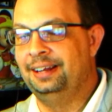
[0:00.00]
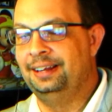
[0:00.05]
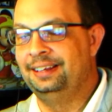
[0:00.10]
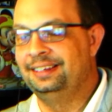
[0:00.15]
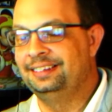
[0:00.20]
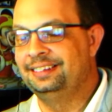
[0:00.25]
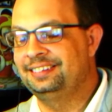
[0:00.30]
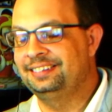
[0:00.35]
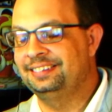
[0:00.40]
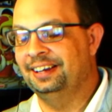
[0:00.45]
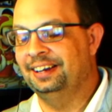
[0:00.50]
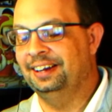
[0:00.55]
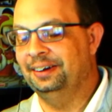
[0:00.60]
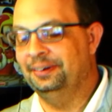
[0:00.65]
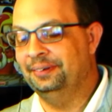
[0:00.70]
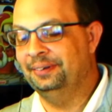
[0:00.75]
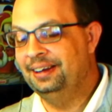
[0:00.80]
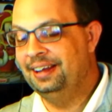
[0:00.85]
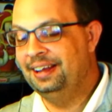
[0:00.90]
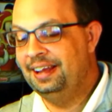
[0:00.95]

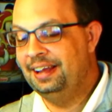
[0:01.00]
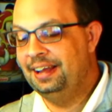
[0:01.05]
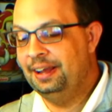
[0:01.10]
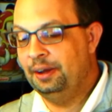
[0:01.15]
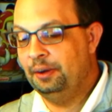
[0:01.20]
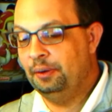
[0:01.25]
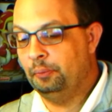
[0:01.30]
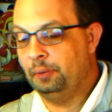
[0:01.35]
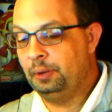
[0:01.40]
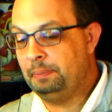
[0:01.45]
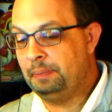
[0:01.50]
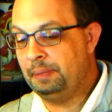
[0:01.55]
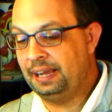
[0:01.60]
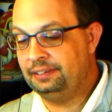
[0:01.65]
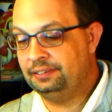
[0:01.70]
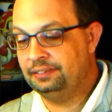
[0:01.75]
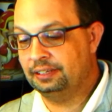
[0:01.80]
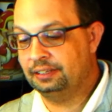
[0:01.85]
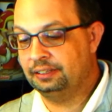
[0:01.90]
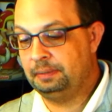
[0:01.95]
So we
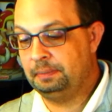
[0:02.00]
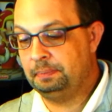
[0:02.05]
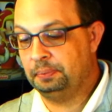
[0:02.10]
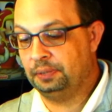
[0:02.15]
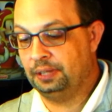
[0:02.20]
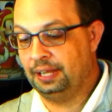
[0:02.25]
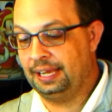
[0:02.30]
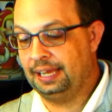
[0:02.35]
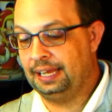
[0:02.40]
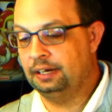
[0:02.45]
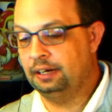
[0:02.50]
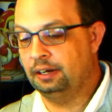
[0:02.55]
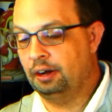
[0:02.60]
basically plan